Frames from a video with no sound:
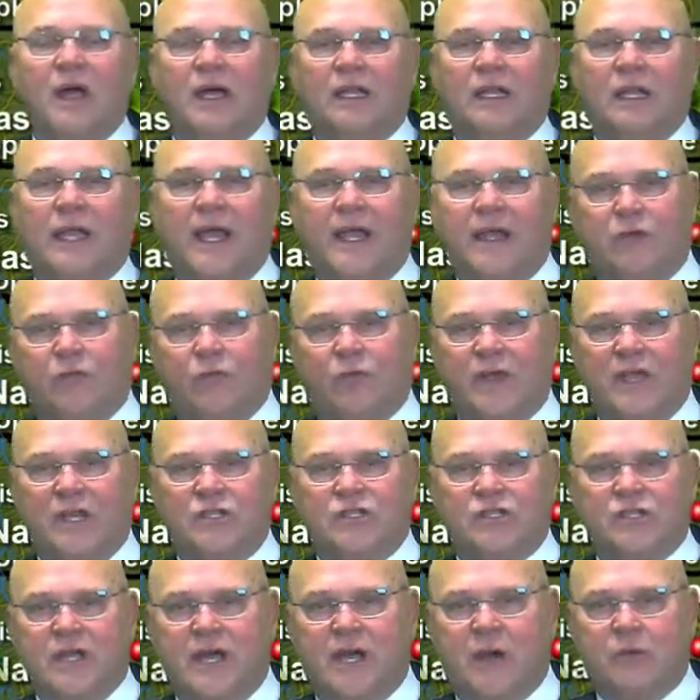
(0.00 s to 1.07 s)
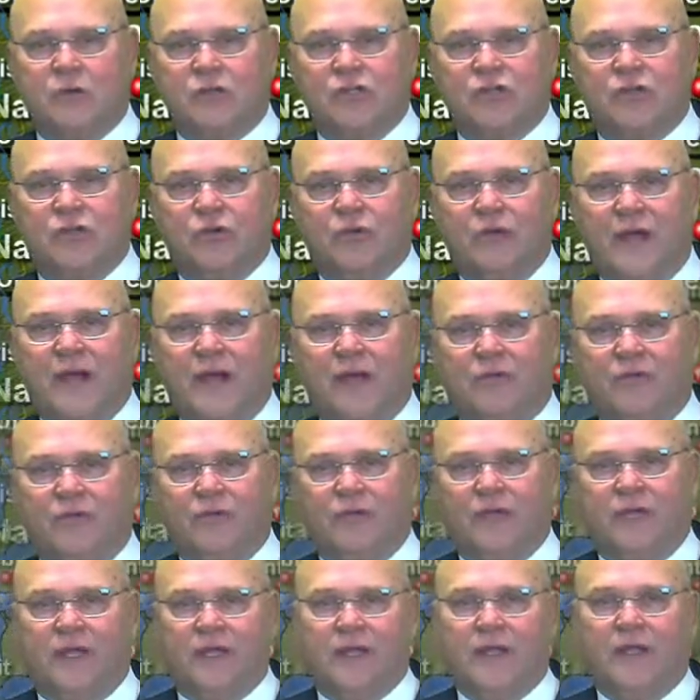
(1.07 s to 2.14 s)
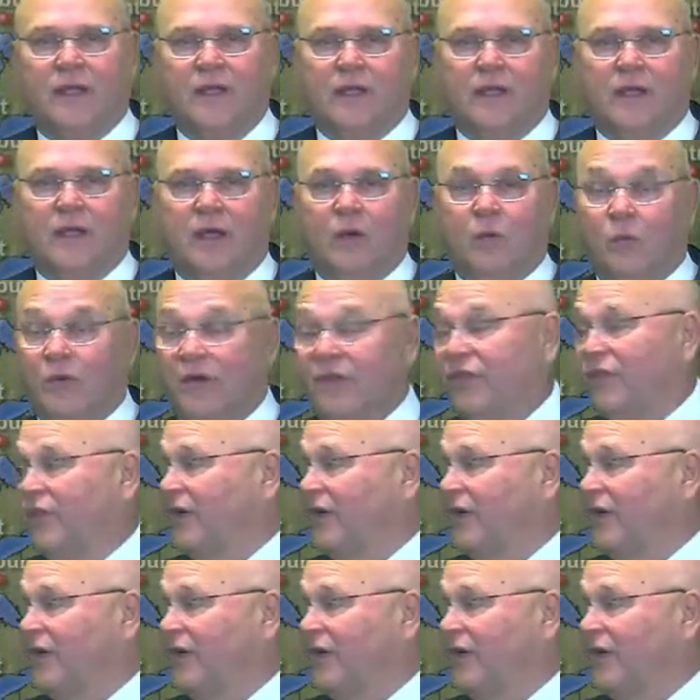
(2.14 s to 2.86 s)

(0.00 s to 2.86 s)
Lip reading: light rain showers throughout the day with